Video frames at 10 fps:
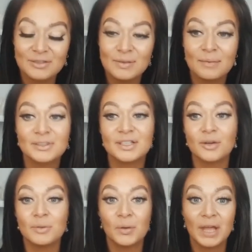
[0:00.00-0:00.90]
to be able to
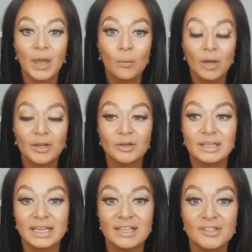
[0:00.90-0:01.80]
communicate what your
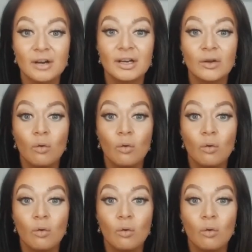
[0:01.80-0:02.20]
needs are in